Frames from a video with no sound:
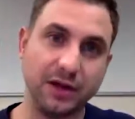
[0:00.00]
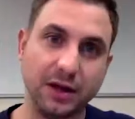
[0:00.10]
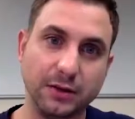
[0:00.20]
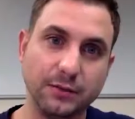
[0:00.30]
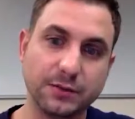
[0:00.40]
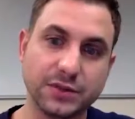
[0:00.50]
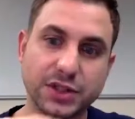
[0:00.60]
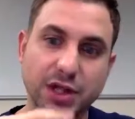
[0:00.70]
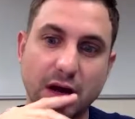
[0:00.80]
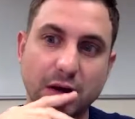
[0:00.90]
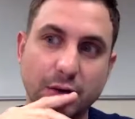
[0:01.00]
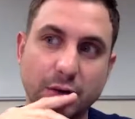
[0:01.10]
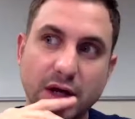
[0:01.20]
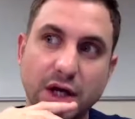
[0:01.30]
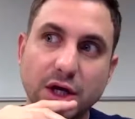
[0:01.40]
with you. So
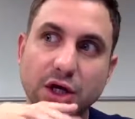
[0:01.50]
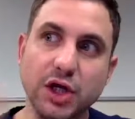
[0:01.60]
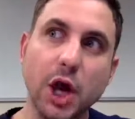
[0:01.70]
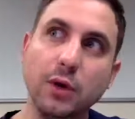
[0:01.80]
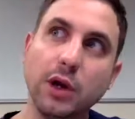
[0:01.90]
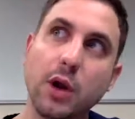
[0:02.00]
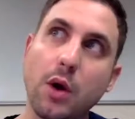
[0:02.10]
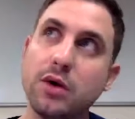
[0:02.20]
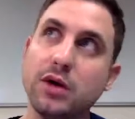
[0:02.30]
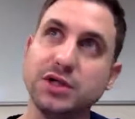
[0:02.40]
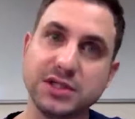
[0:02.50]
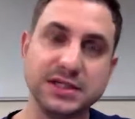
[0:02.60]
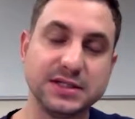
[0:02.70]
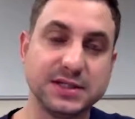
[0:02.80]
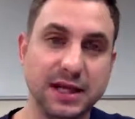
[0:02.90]
mm. no longer does
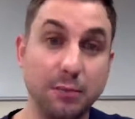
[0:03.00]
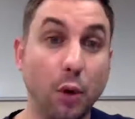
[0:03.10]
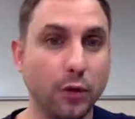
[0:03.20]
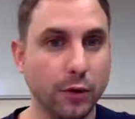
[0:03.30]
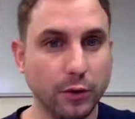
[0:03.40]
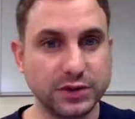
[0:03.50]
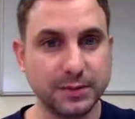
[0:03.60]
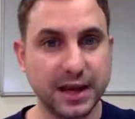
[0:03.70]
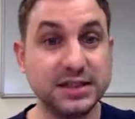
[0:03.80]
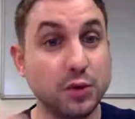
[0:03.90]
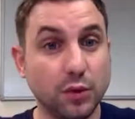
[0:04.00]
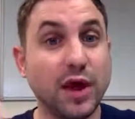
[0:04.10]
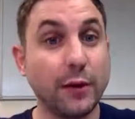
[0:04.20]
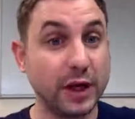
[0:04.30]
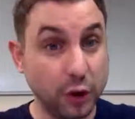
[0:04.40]
it seem more automated,
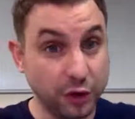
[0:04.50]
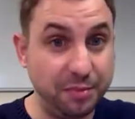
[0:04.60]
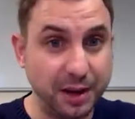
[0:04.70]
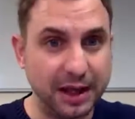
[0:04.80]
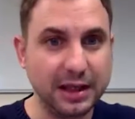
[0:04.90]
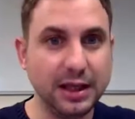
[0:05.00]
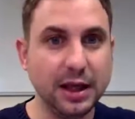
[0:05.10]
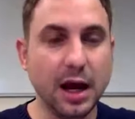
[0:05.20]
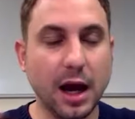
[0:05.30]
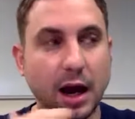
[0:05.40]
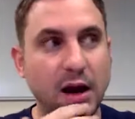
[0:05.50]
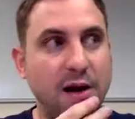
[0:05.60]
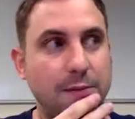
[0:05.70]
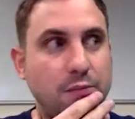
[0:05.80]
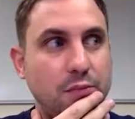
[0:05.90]
although it could be.
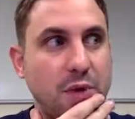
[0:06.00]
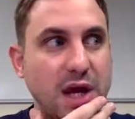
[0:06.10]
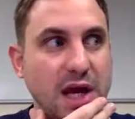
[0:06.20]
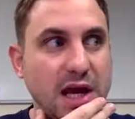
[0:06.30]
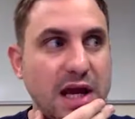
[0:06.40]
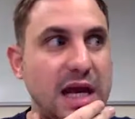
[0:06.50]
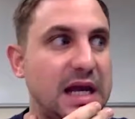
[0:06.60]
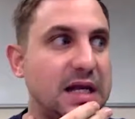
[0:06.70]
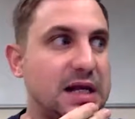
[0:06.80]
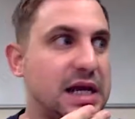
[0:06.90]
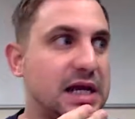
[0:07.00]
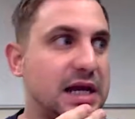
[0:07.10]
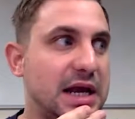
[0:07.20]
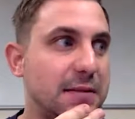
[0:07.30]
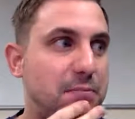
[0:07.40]
Um, it, it,
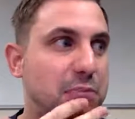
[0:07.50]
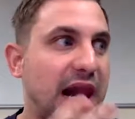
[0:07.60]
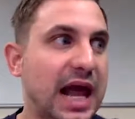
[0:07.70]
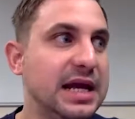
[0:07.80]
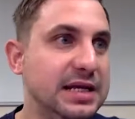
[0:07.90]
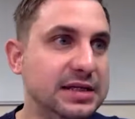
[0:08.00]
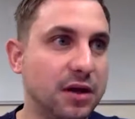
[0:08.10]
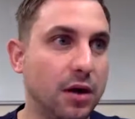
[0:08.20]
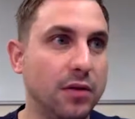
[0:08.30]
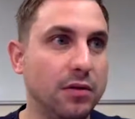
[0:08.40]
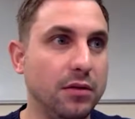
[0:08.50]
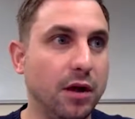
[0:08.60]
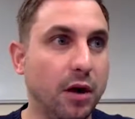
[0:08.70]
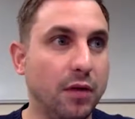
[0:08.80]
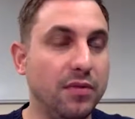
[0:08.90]
it, plays on
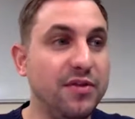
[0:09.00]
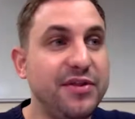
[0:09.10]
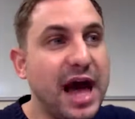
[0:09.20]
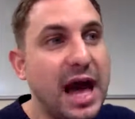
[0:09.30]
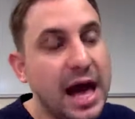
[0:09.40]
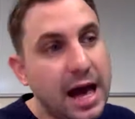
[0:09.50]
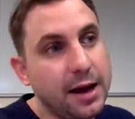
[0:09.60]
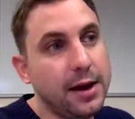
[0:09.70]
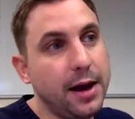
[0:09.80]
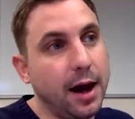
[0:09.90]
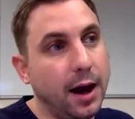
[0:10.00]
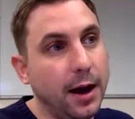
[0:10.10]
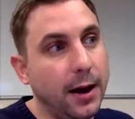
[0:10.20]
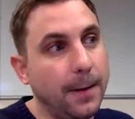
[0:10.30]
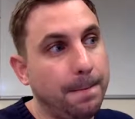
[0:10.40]
on their
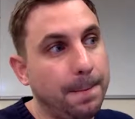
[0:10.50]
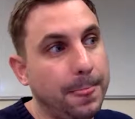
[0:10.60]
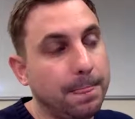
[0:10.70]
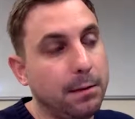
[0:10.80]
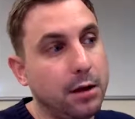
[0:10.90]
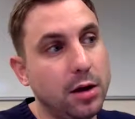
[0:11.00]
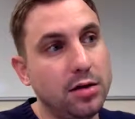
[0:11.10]
um,